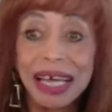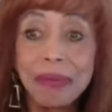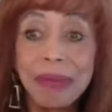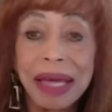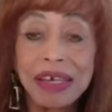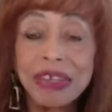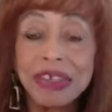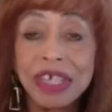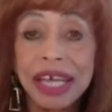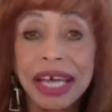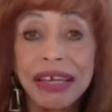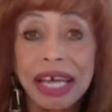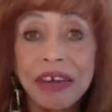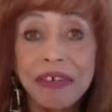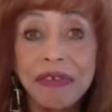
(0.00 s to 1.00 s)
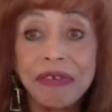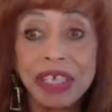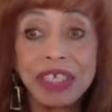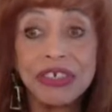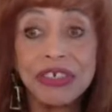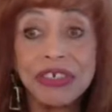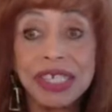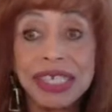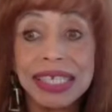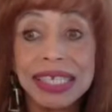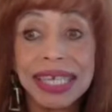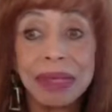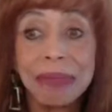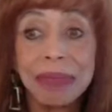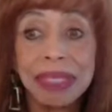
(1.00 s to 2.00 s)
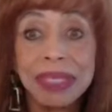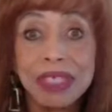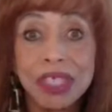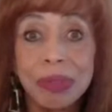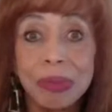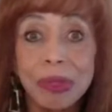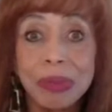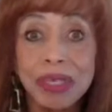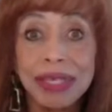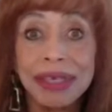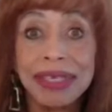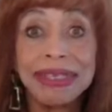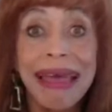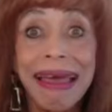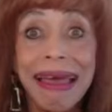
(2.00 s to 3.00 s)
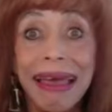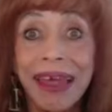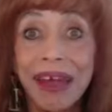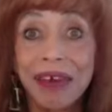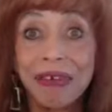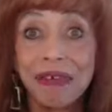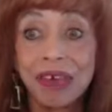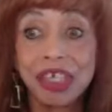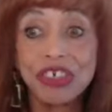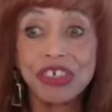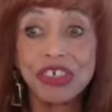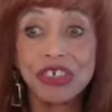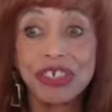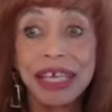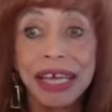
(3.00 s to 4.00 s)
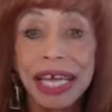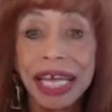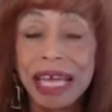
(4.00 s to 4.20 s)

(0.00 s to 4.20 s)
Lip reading: Better to get air filters instead. Please stop using these air fresheners.